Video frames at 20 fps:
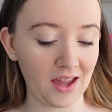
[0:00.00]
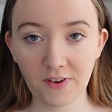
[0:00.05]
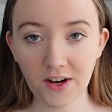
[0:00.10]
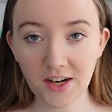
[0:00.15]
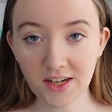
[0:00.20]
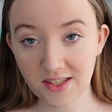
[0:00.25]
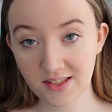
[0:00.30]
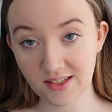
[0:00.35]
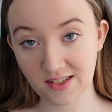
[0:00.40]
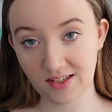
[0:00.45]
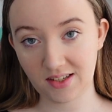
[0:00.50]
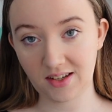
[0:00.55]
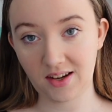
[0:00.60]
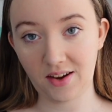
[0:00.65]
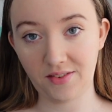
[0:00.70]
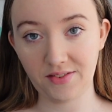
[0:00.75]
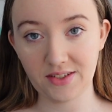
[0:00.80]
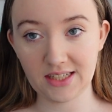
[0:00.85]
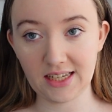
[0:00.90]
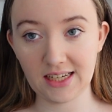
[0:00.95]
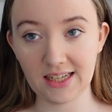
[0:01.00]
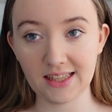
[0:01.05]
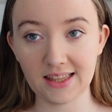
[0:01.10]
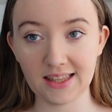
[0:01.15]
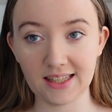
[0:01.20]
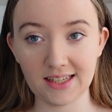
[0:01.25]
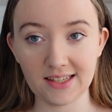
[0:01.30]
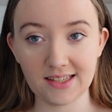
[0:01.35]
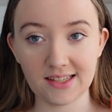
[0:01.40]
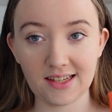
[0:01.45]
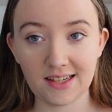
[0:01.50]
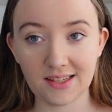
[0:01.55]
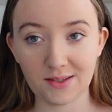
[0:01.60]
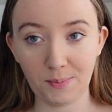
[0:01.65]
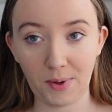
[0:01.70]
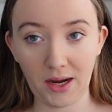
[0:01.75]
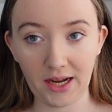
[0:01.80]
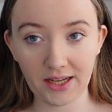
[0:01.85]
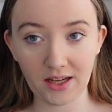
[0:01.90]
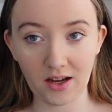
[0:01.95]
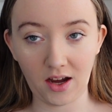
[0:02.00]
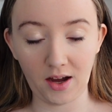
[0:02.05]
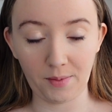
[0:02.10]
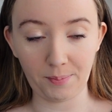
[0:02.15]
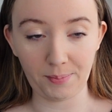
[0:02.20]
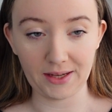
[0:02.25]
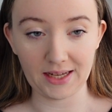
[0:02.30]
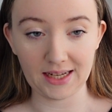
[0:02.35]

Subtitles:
First, obviously, this is my copy.